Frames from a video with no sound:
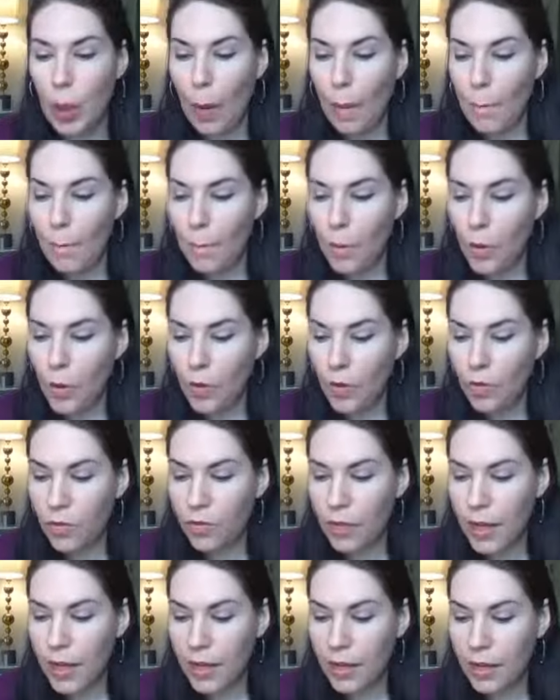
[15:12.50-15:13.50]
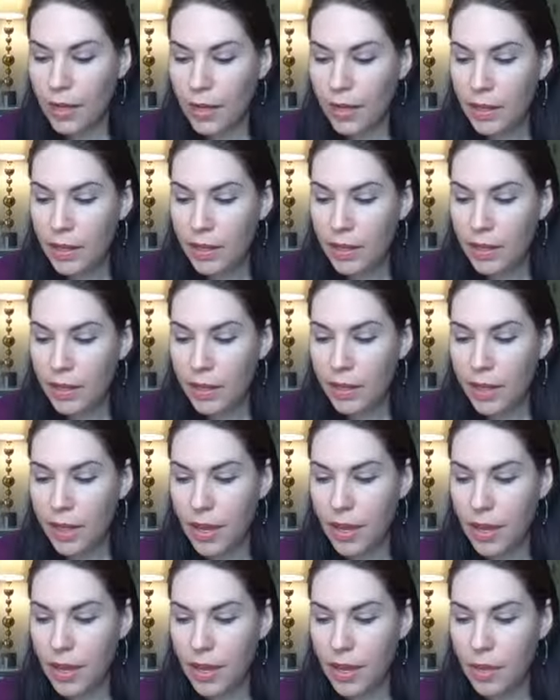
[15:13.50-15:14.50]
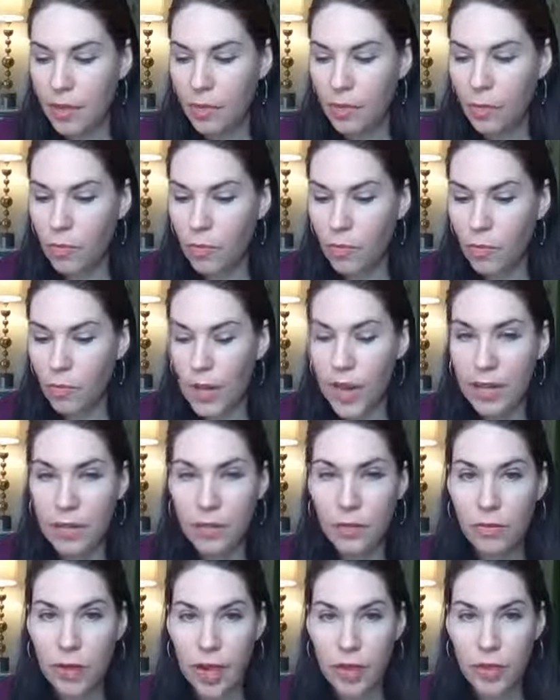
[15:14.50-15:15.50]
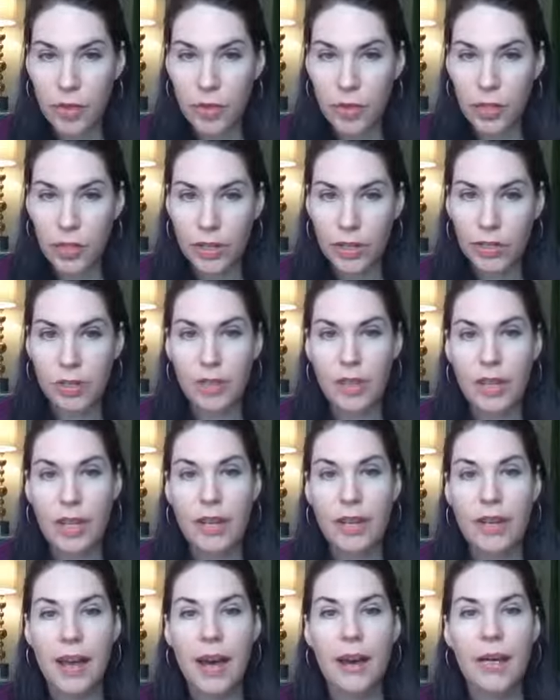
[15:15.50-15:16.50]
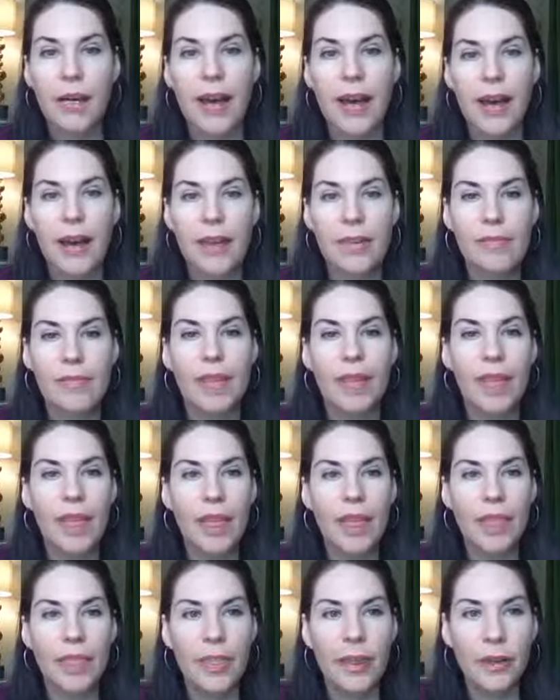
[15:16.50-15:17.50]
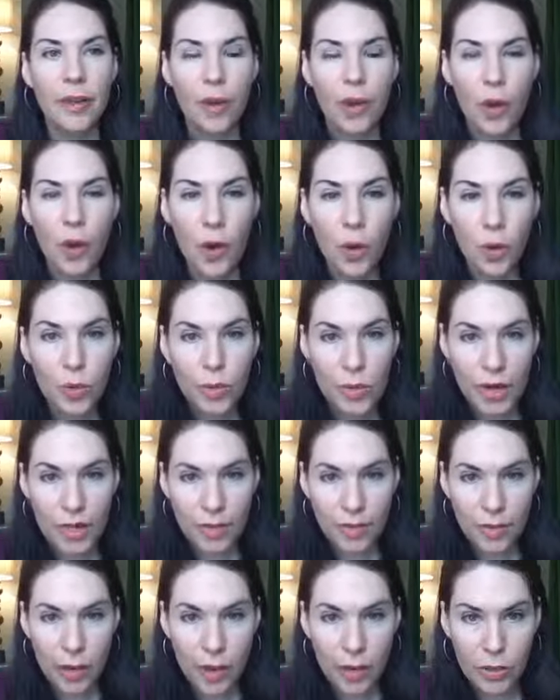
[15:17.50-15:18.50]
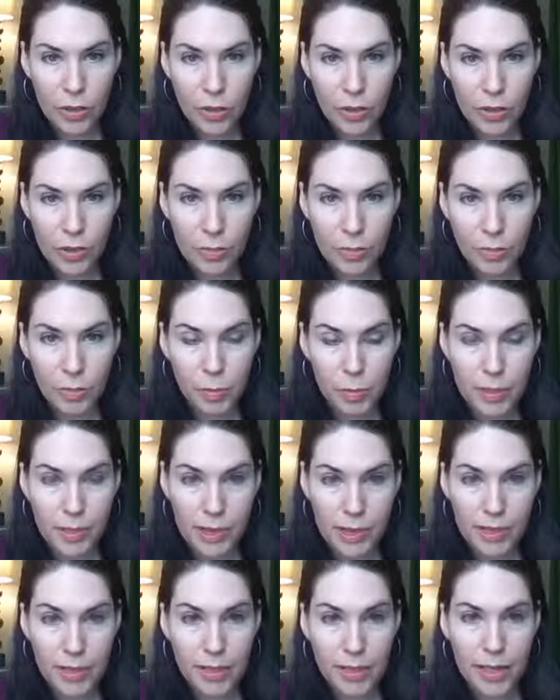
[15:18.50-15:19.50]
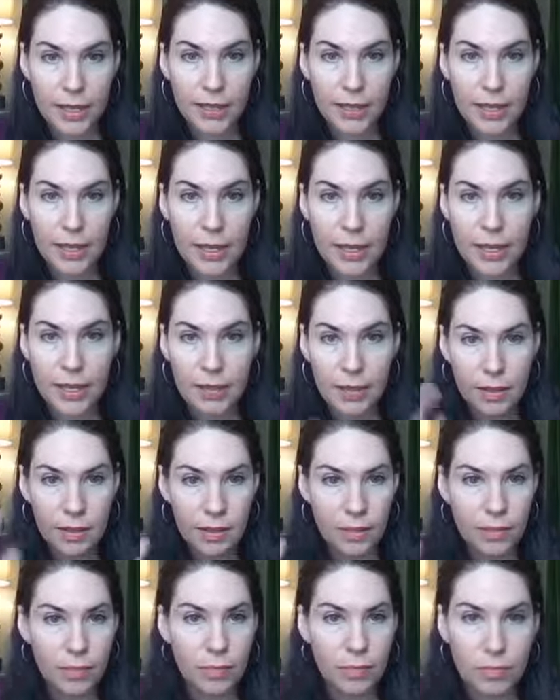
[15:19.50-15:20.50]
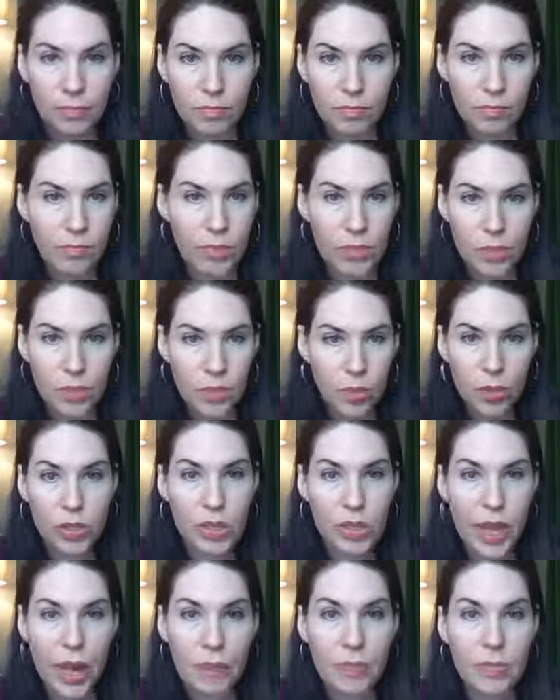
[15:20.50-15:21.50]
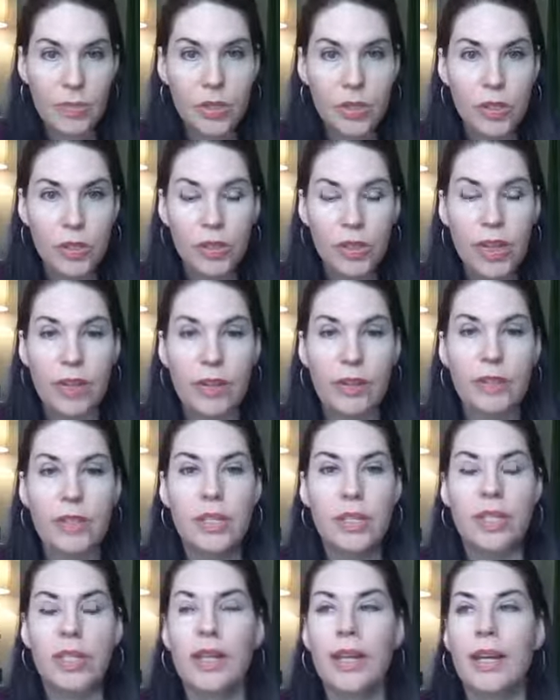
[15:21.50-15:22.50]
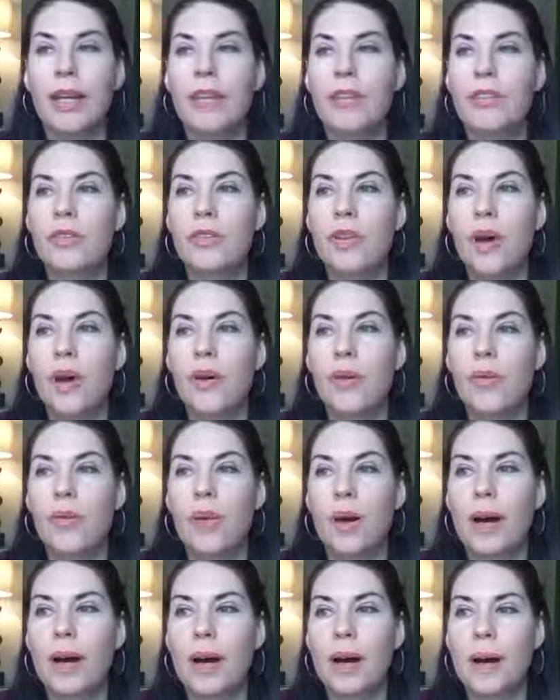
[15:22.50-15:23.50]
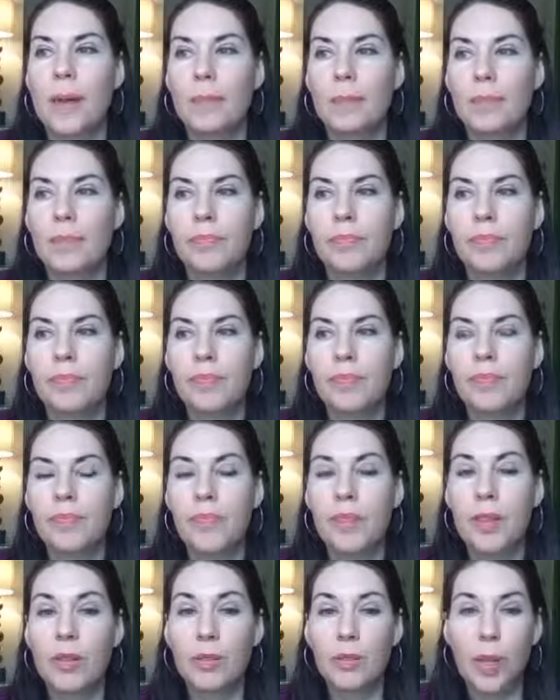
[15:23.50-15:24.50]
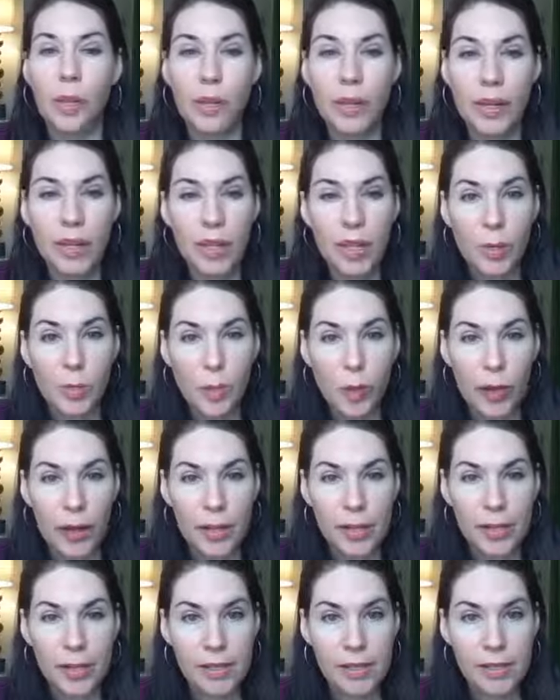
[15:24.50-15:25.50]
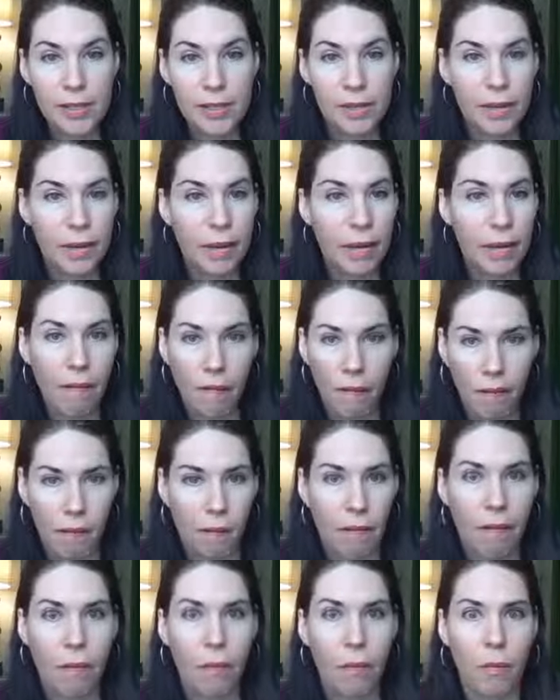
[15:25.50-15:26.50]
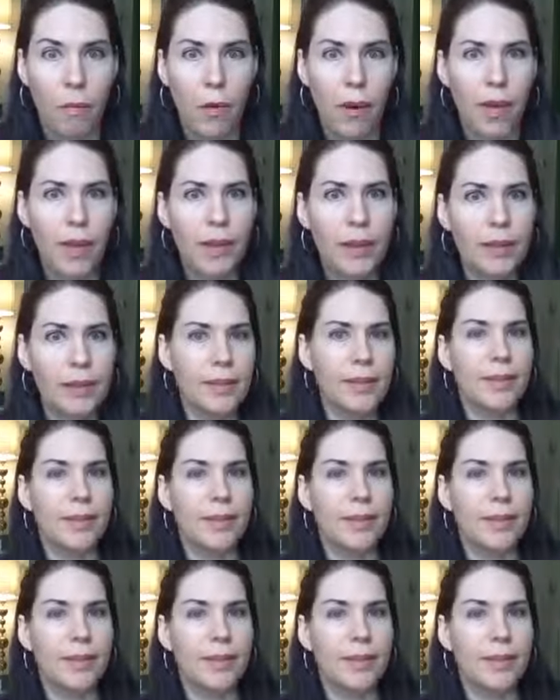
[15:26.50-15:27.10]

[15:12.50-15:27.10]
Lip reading: moving their manufacturing. So they now have their own manufacturing plant that it's just them, it's just theirs. So they're lowering their price. What?